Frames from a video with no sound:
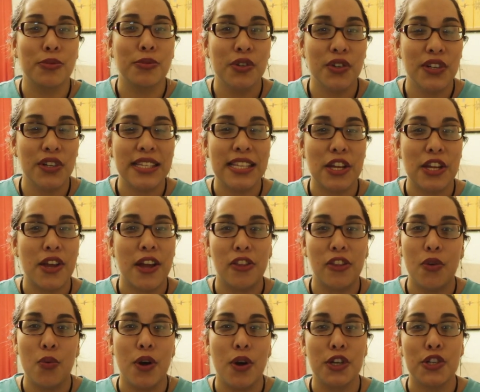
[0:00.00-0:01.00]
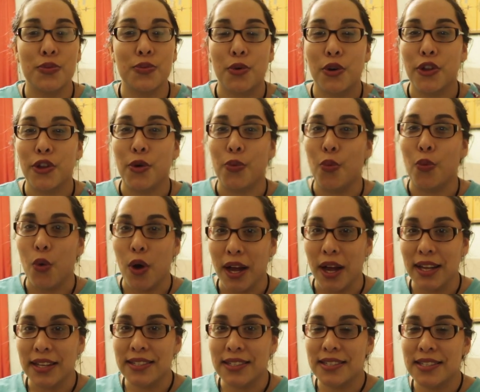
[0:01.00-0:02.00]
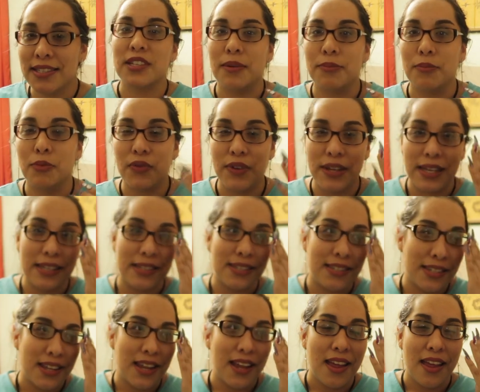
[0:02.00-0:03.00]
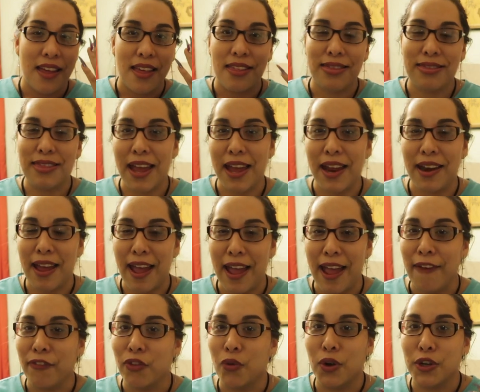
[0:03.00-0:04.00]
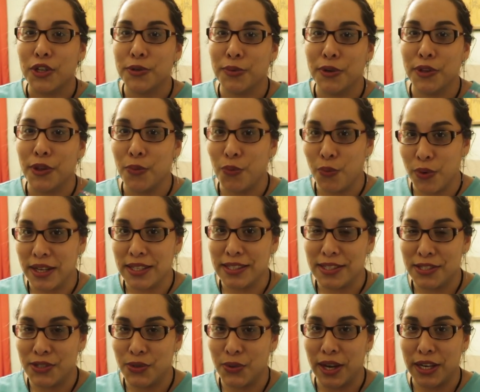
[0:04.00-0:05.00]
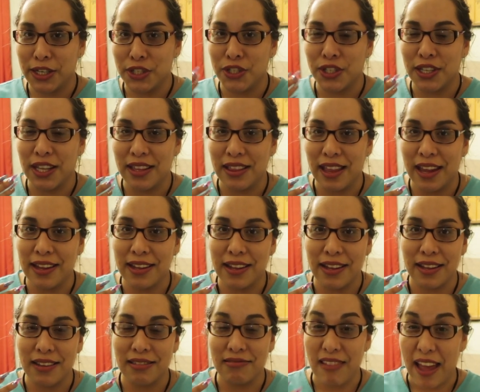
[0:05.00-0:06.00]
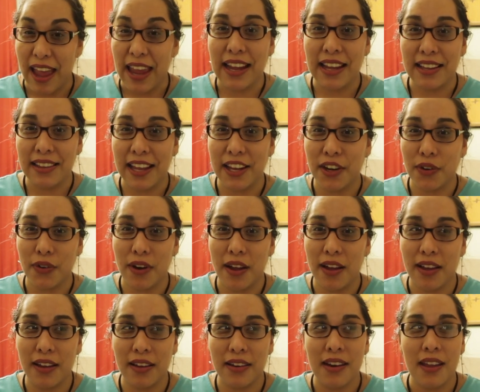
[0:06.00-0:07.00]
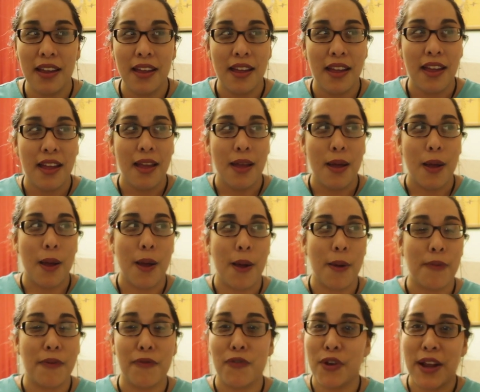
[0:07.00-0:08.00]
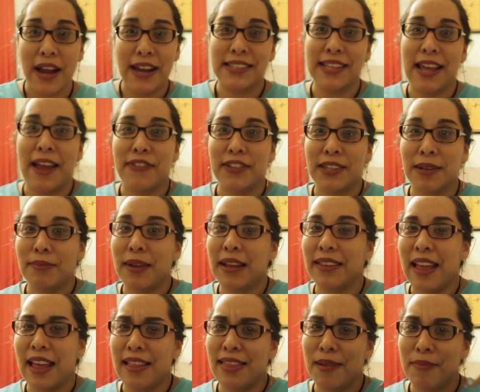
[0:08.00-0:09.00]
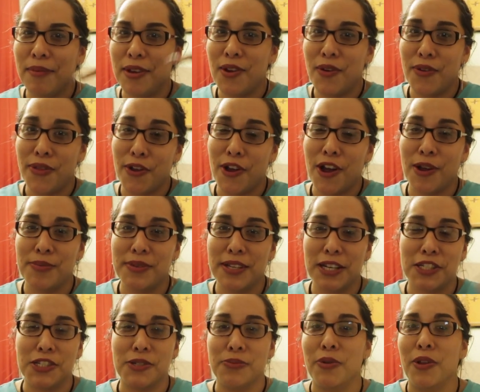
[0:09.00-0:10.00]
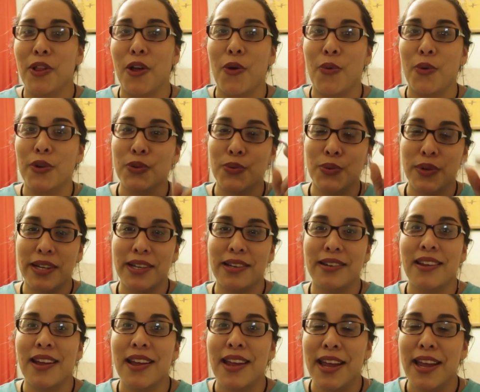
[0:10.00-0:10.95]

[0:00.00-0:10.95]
movies that you have to watch more than once. Some movies that I have to watch more than once to actually like like later on. Um, if you guys have something like that, let me know in the comment section below which one